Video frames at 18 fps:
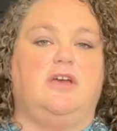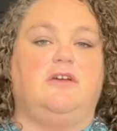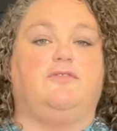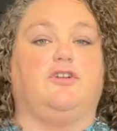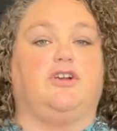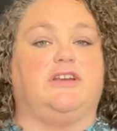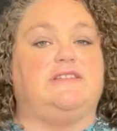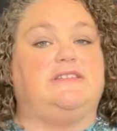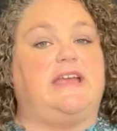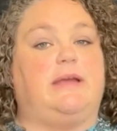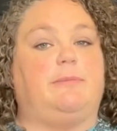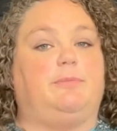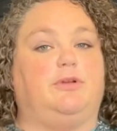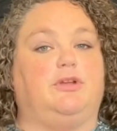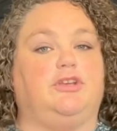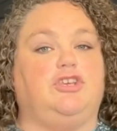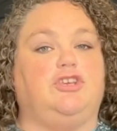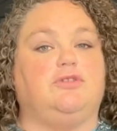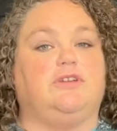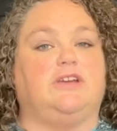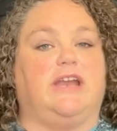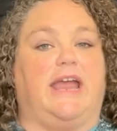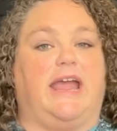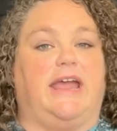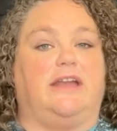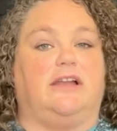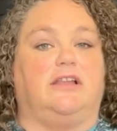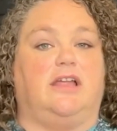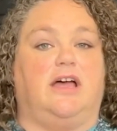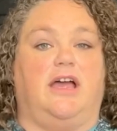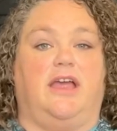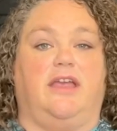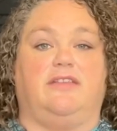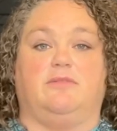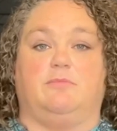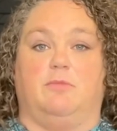For example, you could
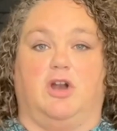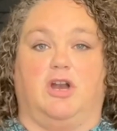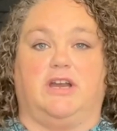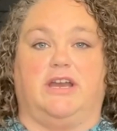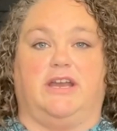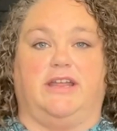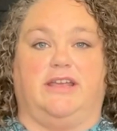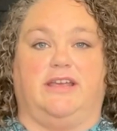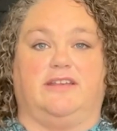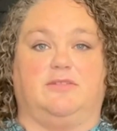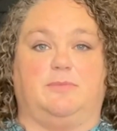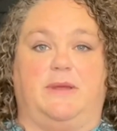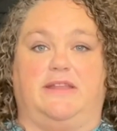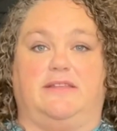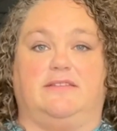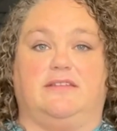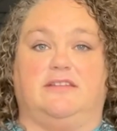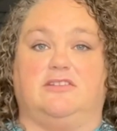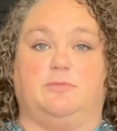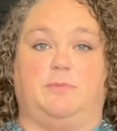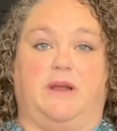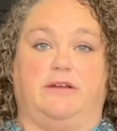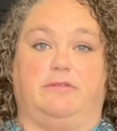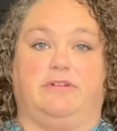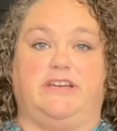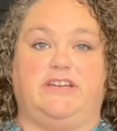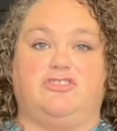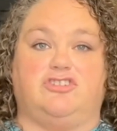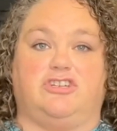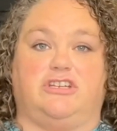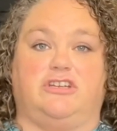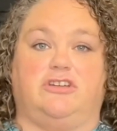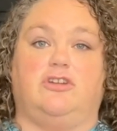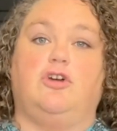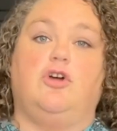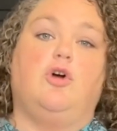analyze marketing expenses by
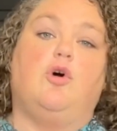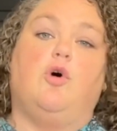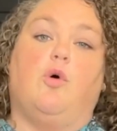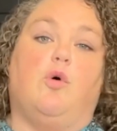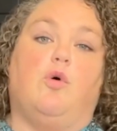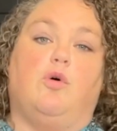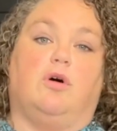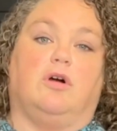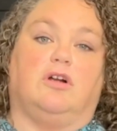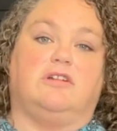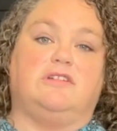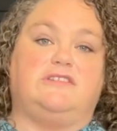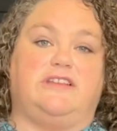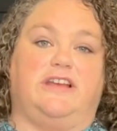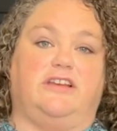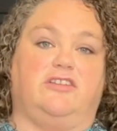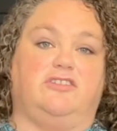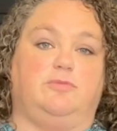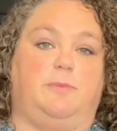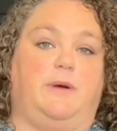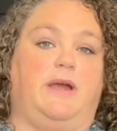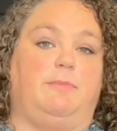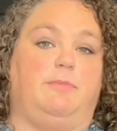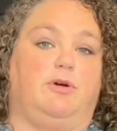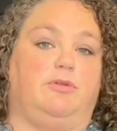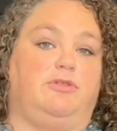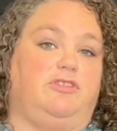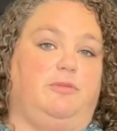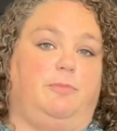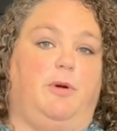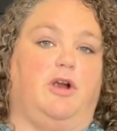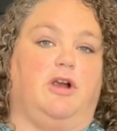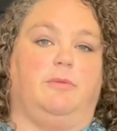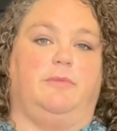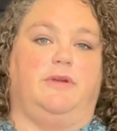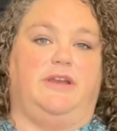region or sales by both
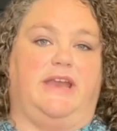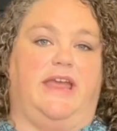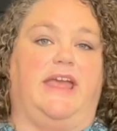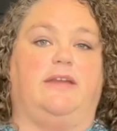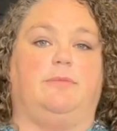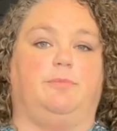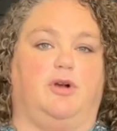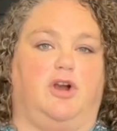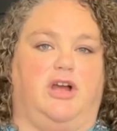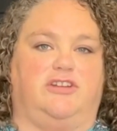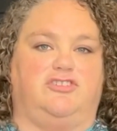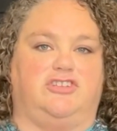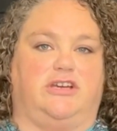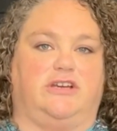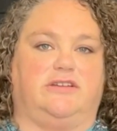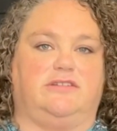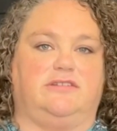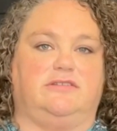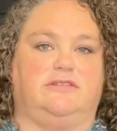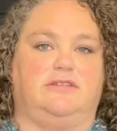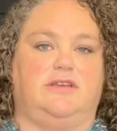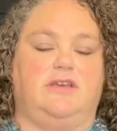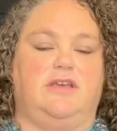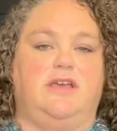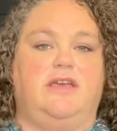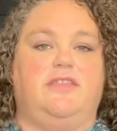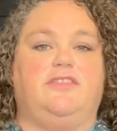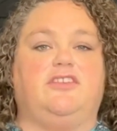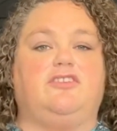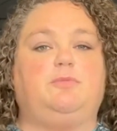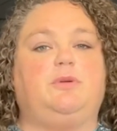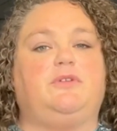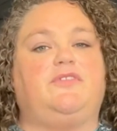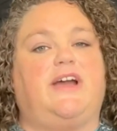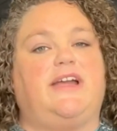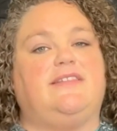department and project. This
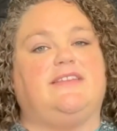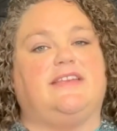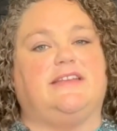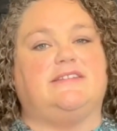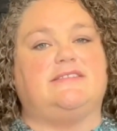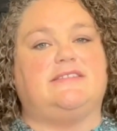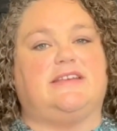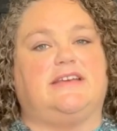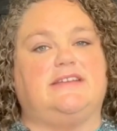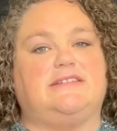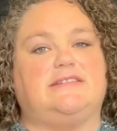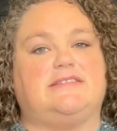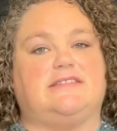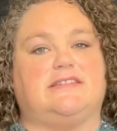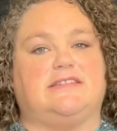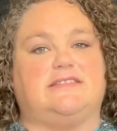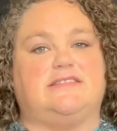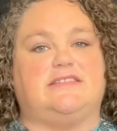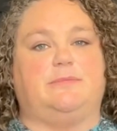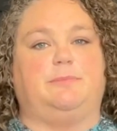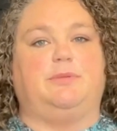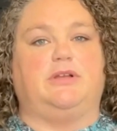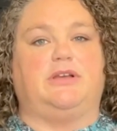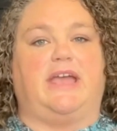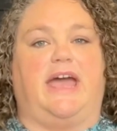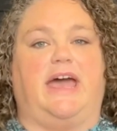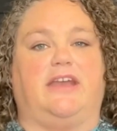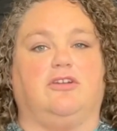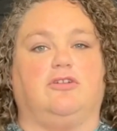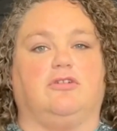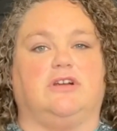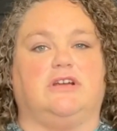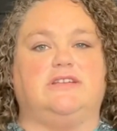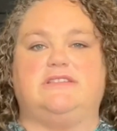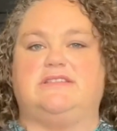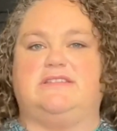provides insights that simple
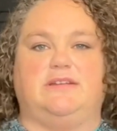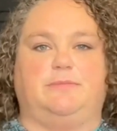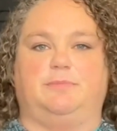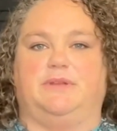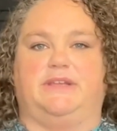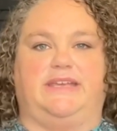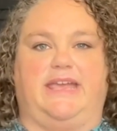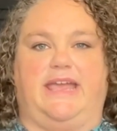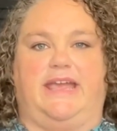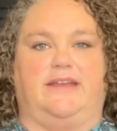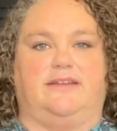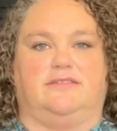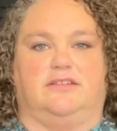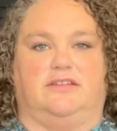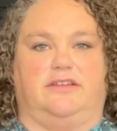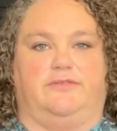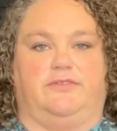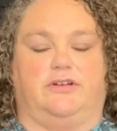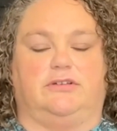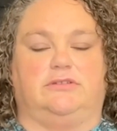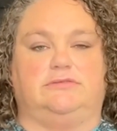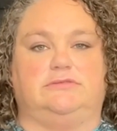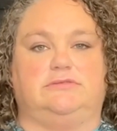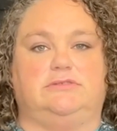categories simply can't deliver.